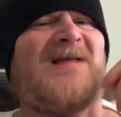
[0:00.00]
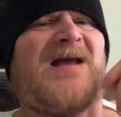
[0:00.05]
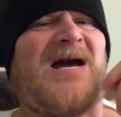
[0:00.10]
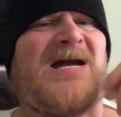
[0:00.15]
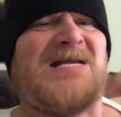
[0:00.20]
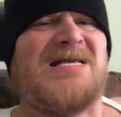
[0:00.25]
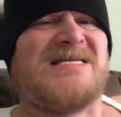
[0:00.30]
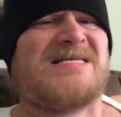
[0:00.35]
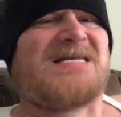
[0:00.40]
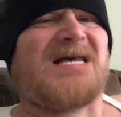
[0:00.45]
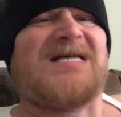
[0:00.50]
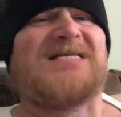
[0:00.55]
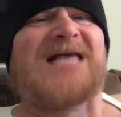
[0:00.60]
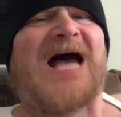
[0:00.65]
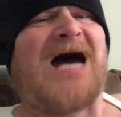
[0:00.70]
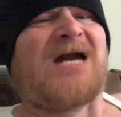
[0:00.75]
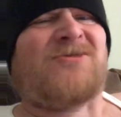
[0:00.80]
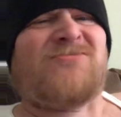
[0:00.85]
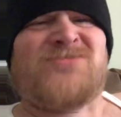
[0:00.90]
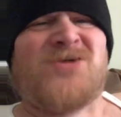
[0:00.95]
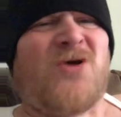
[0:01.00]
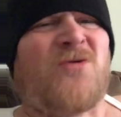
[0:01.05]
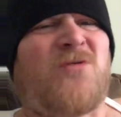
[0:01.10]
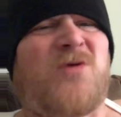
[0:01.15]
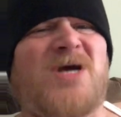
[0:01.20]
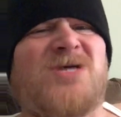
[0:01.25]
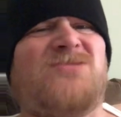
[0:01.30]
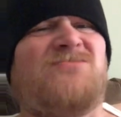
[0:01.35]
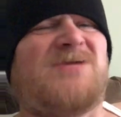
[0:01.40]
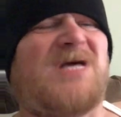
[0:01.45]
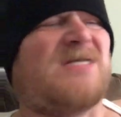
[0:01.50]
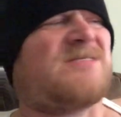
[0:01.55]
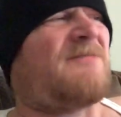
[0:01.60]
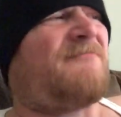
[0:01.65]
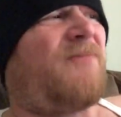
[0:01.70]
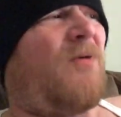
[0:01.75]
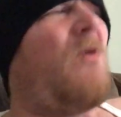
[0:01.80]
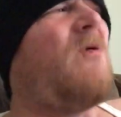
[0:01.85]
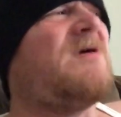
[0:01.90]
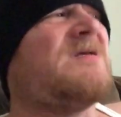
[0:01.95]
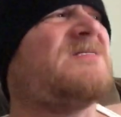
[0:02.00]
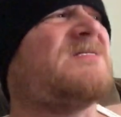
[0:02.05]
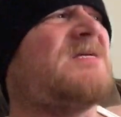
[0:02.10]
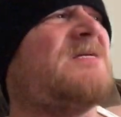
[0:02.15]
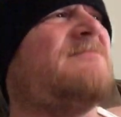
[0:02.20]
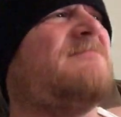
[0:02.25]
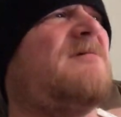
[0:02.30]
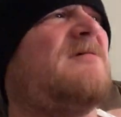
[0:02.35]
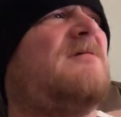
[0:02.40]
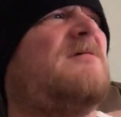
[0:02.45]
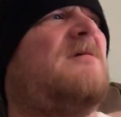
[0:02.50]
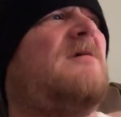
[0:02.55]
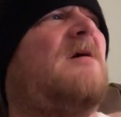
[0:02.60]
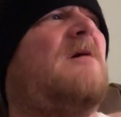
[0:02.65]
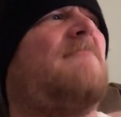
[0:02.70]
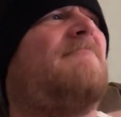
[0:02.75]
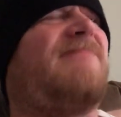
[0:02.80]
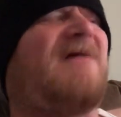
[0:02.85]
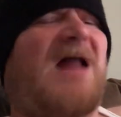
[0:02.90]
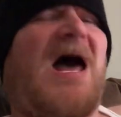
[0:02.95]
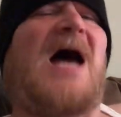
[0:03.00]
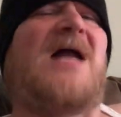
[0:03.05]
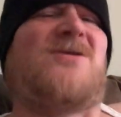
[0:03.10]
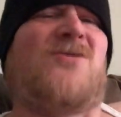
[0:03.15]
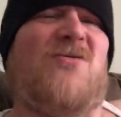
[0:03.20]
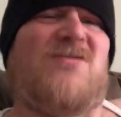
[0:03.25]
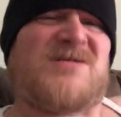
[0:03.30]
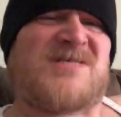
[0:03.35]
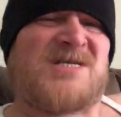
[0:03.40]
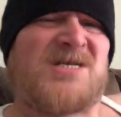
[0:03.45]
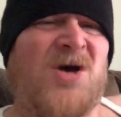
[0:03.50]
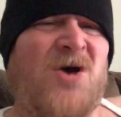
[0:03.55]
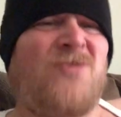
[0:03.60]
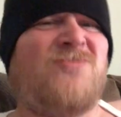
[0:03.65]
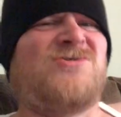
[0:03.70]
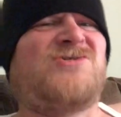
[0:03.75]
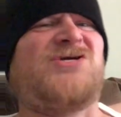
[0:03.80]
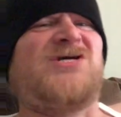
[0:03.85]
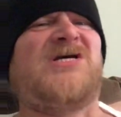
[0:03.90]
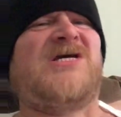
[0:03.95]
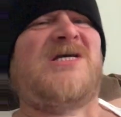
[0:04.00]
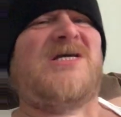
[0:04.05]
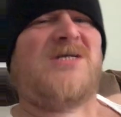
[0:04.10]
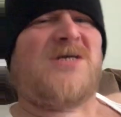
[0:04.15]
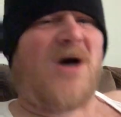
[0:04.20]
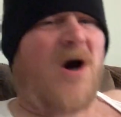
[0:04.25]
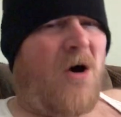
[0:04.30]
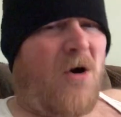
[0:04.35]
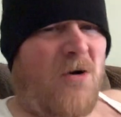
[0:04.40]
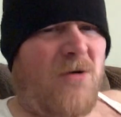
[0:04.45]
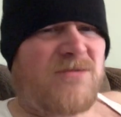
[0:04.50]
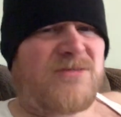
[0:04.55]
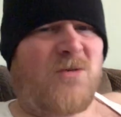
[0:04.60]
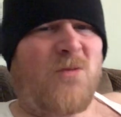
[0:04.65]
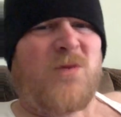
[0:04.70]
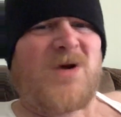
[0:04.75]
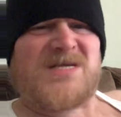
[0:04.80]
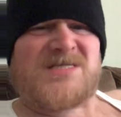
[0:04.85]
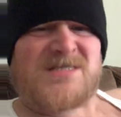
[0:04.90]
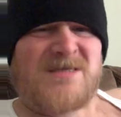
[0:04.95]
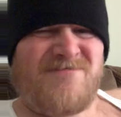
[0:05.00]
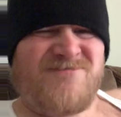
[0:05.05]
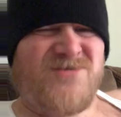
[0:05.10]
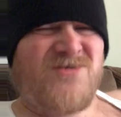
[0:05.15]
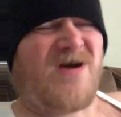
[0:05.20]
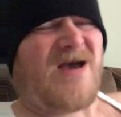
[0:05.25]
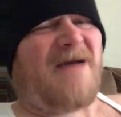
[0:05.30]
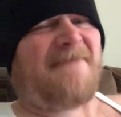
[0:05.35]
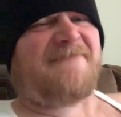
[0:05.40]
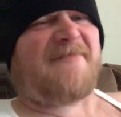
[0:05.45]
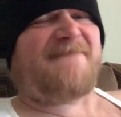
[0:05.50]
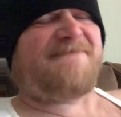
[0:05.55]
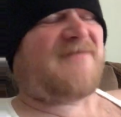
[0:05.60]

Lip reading: And he says, "I don't know where you get the poison, but I know as an OG, all the wisdom you have, you'll